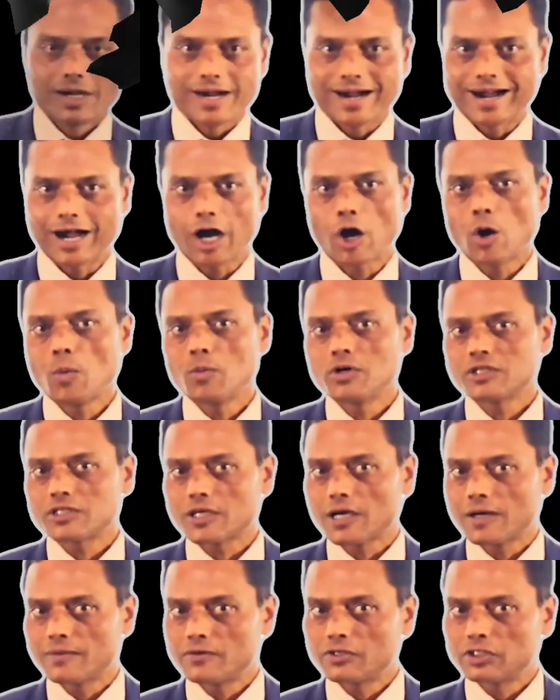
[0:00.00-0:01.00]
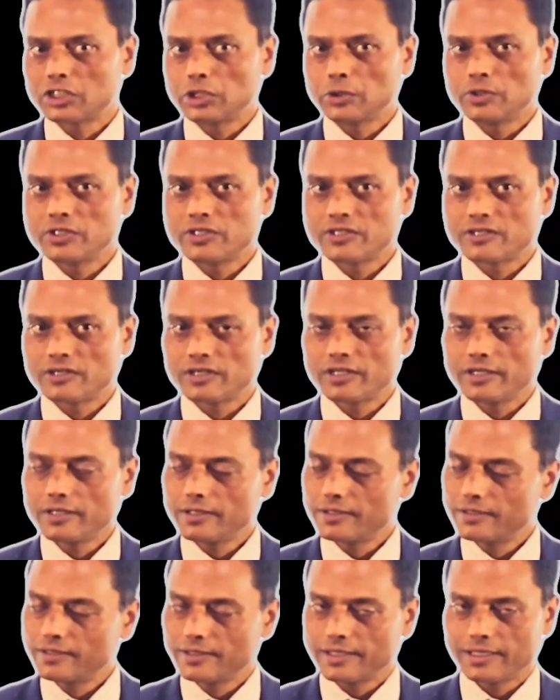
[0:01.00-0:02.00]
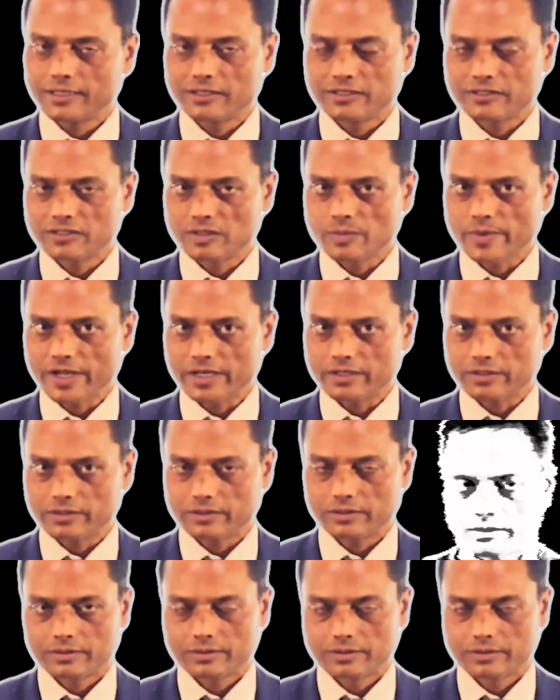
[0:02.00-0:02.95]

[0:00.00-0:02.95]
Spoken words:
How much hours you study, that doesn't matter.